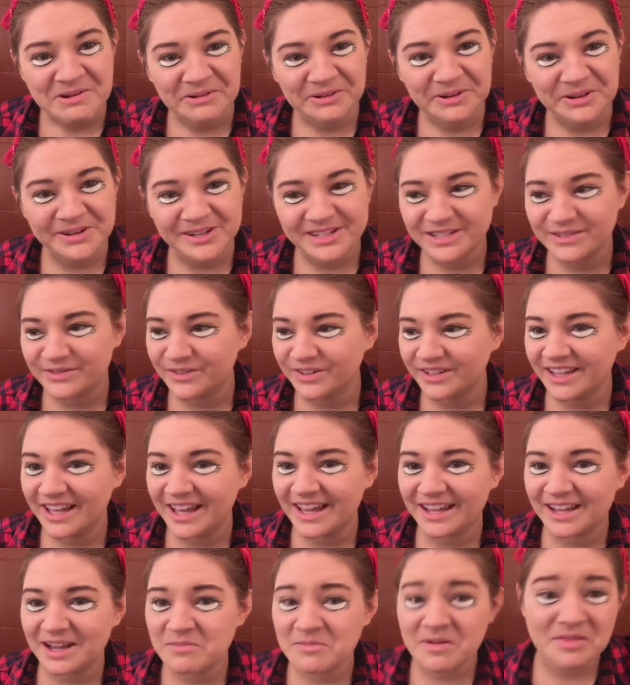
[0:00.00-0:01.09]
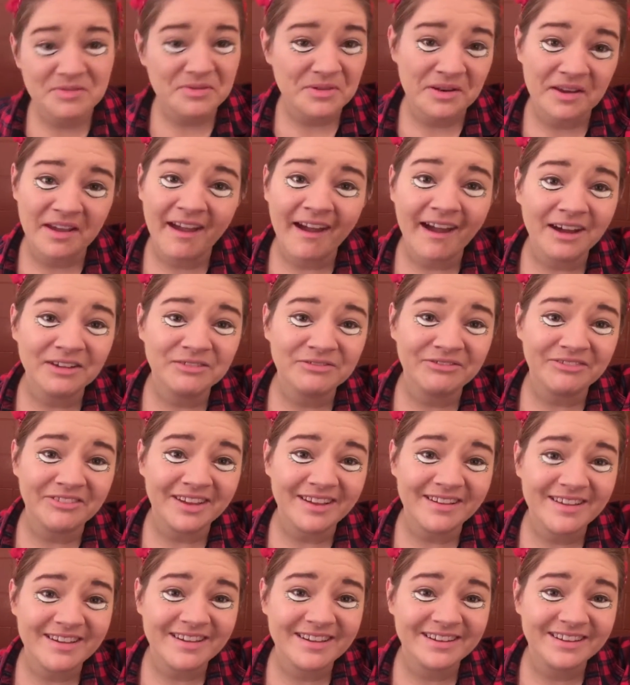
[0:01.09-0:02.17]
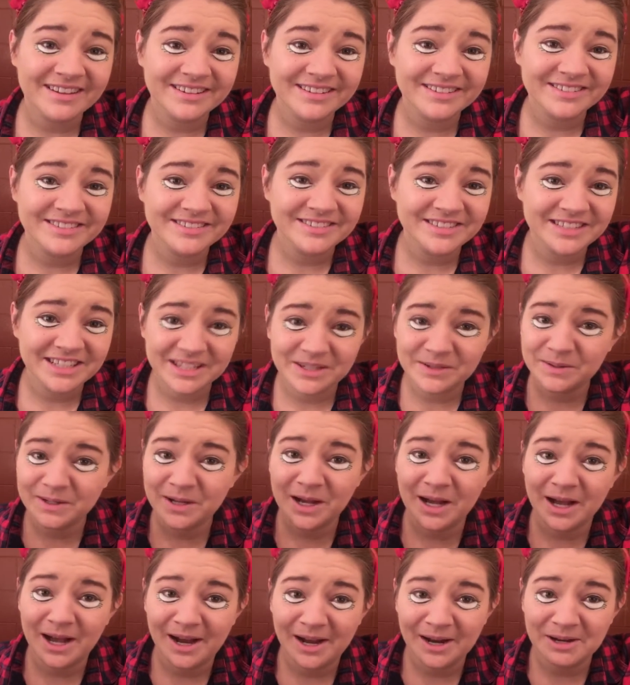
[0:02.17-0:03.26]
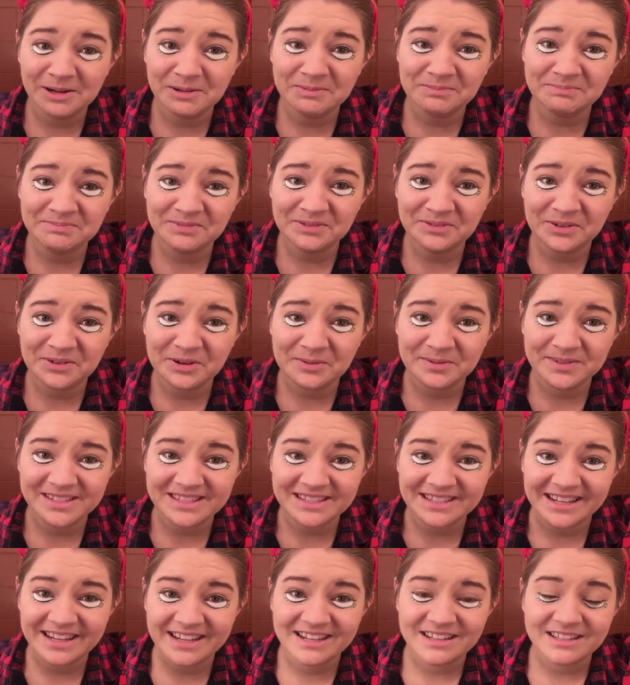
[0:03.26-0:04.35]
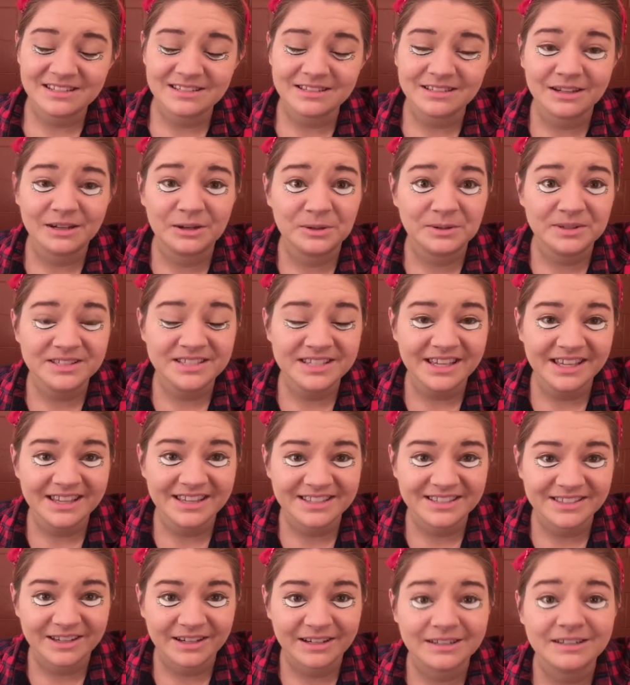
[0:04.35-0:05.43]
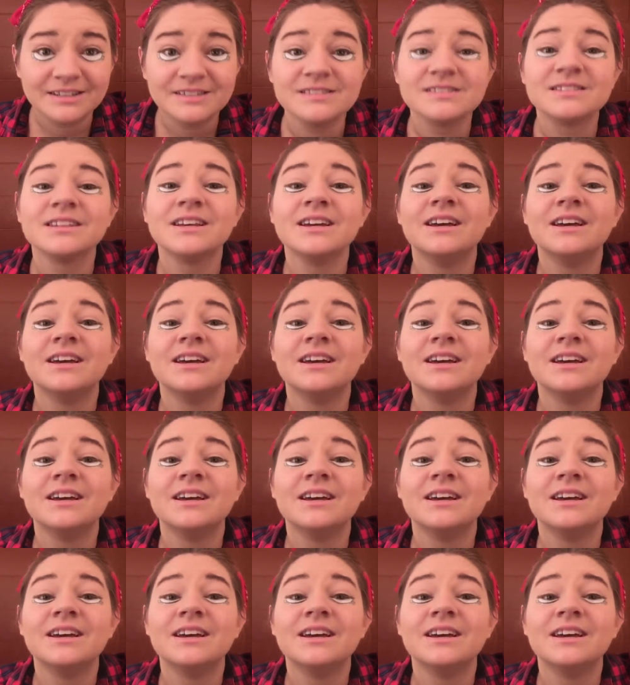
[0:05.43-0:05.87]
rehearsed for like a month and a half, and here we are, performance night, so we'll see how this goes.